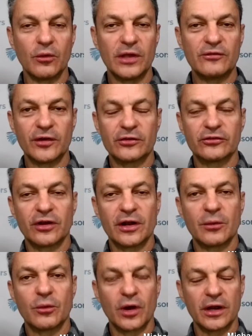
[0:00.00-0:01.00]
know, when we first
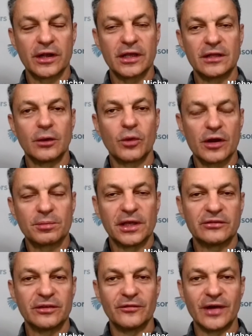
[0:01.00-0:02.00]
started working, the
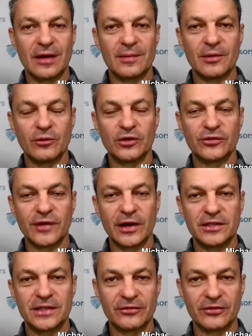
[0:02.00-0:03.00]
workplace environment was
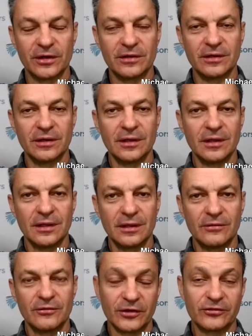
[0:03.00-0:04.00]
very different.
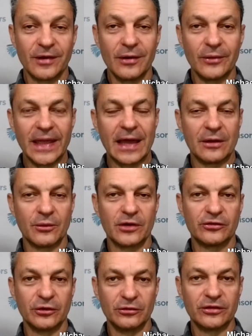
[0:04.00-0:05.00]
First of all, we had to
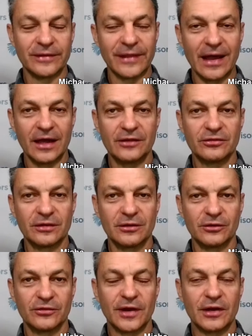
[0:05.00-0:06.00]
wear suits and ties.
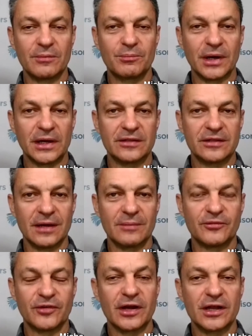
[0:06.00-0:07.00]
It was very buttoned
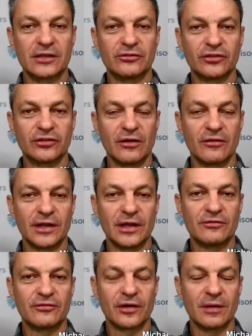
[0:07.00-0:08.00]
up, very
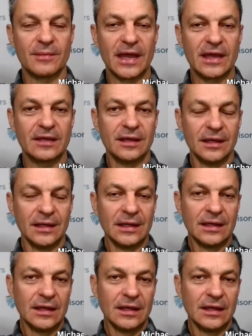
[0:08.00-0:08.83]
conservative from a,